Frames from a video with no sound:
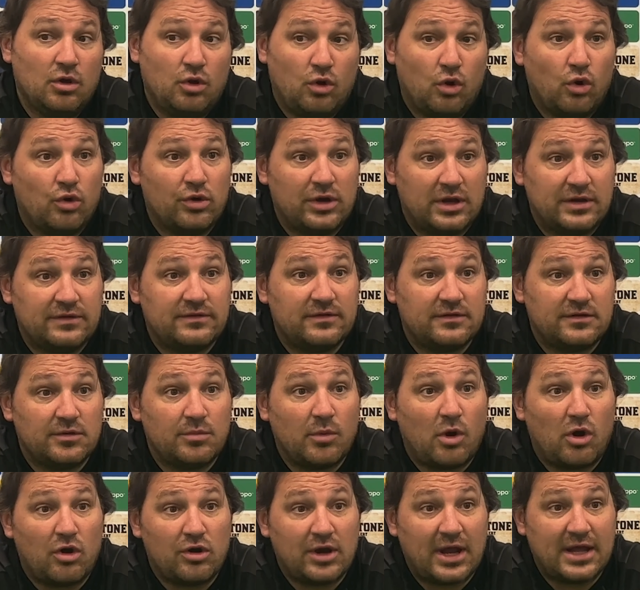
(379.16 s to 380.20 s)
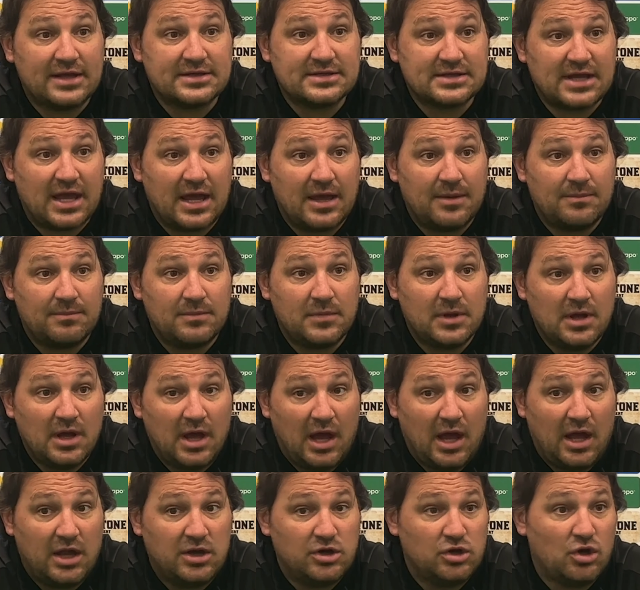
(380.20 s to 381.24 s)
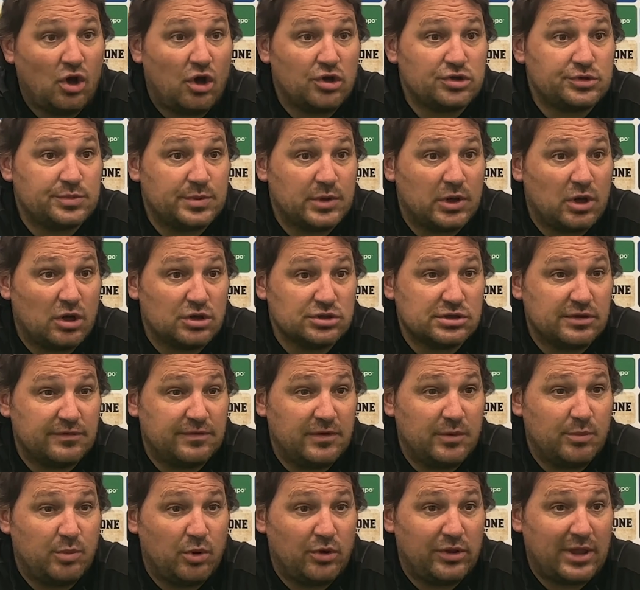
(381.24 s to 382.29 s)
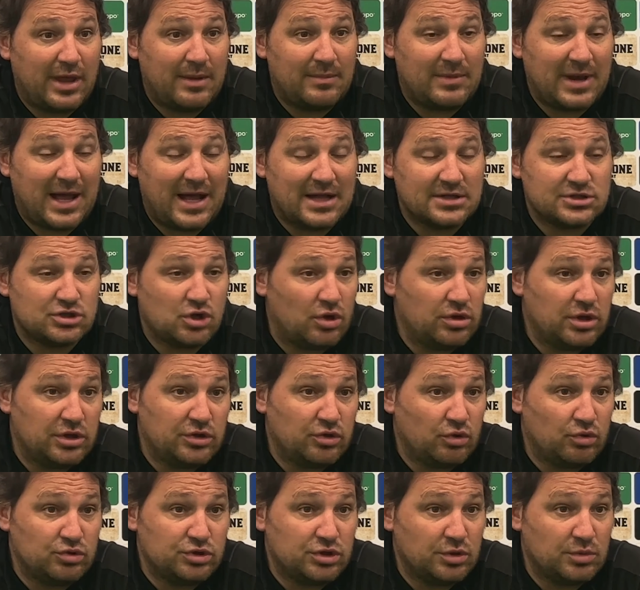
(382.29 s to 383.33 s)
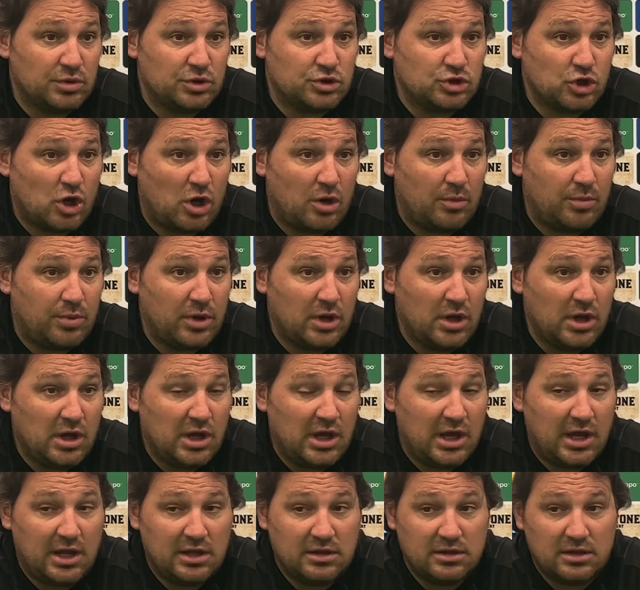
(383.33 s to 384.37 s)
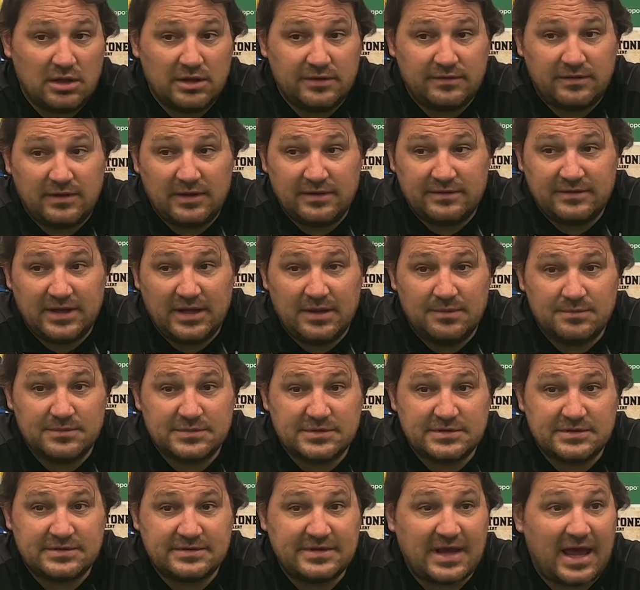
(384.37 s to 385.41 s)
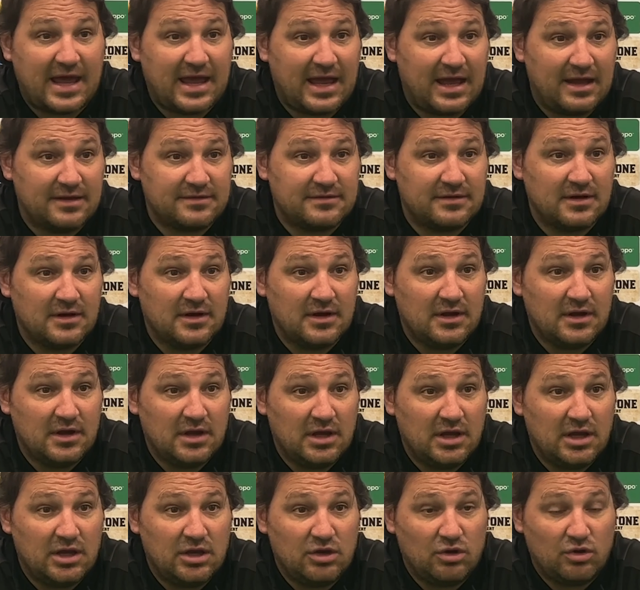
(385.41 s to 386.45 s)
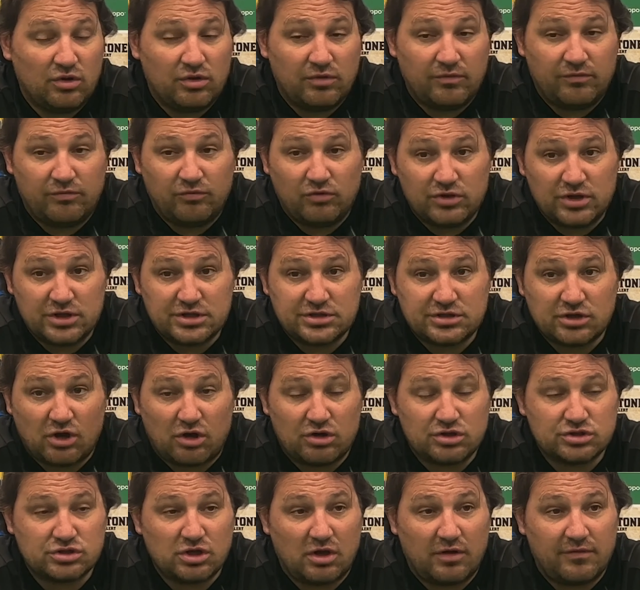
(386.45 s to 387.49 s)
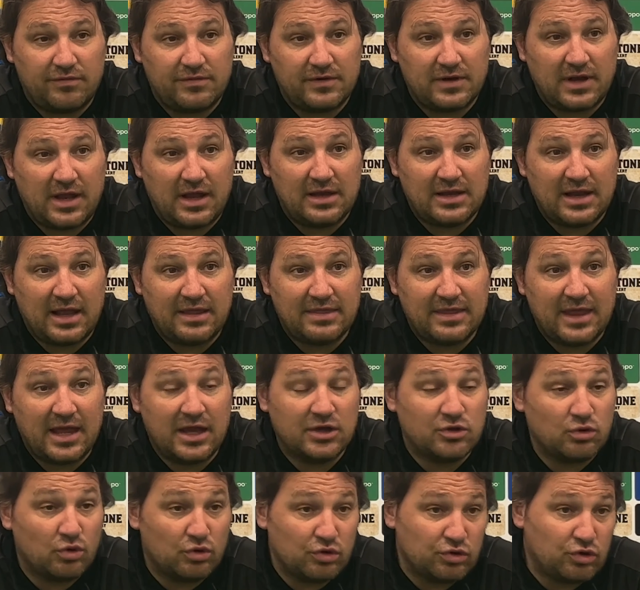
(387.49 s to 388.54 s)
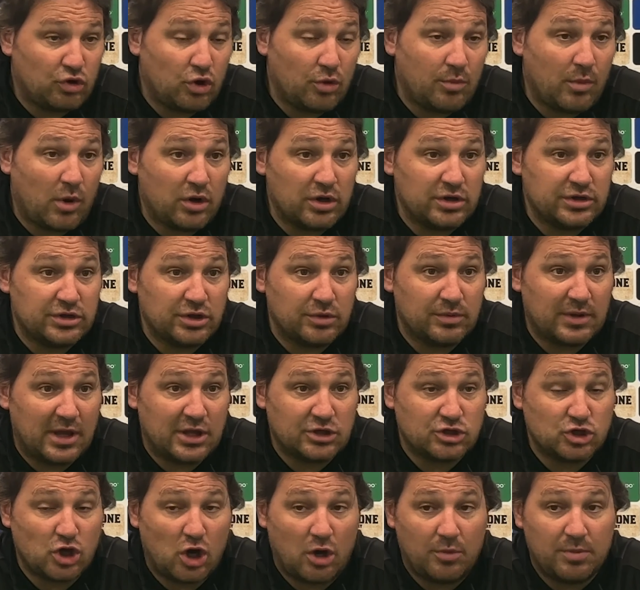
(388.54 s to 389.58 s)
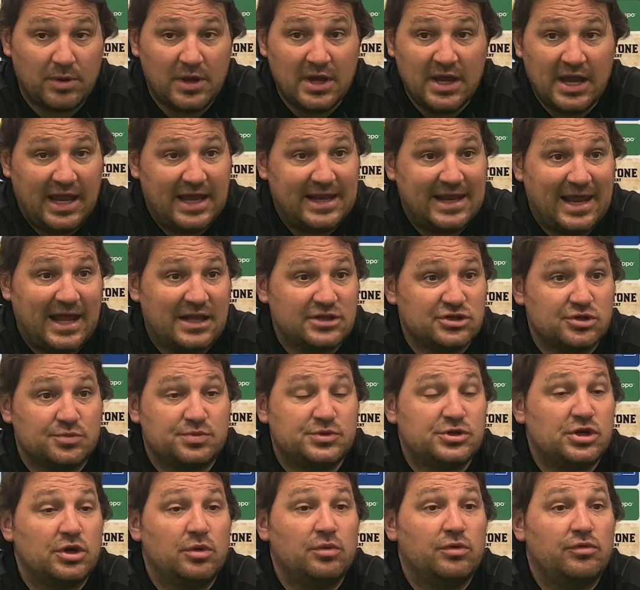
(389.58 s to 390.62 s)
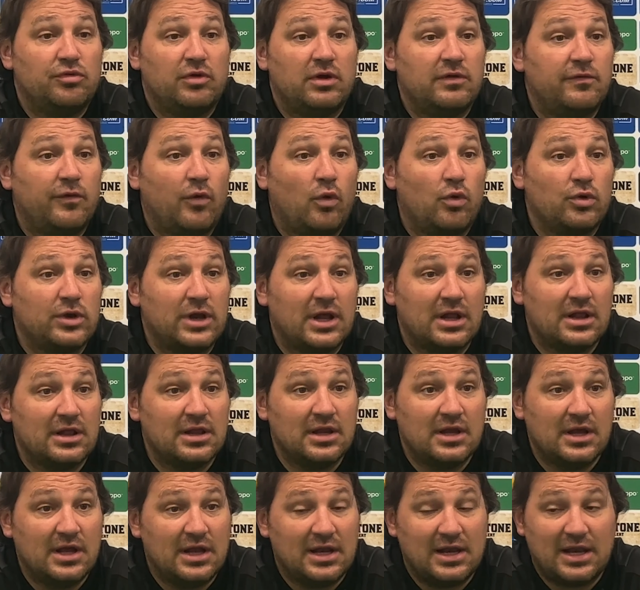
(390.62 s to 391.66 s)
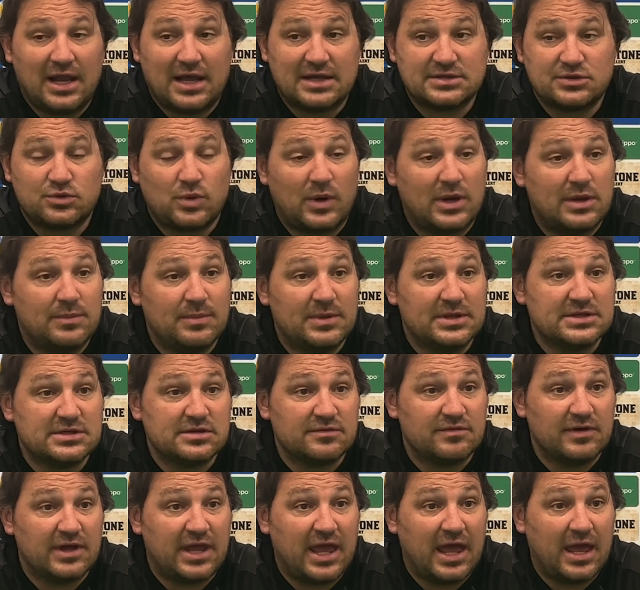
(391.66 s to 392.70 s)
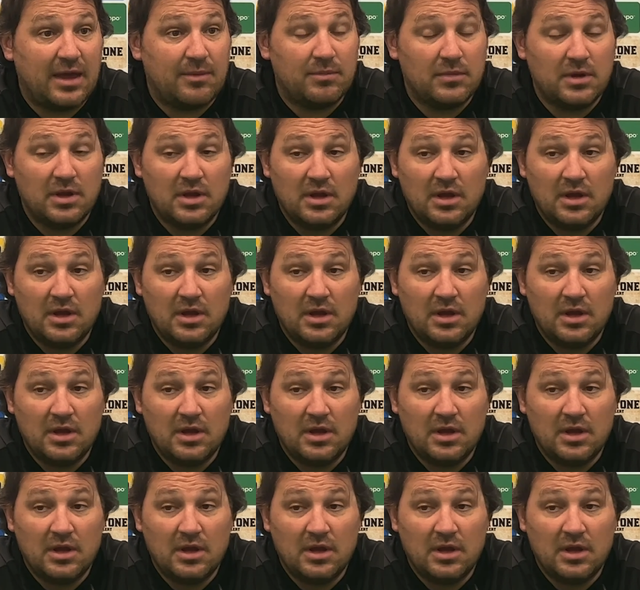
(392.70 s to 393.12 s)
going into tomorrow night's game, and not because if you put them lads on, they don't do a job, In the, the team's tired you know they've run the socks off and, and then they don't come on and do their job it ends up two three four nil last 20 minutes of a game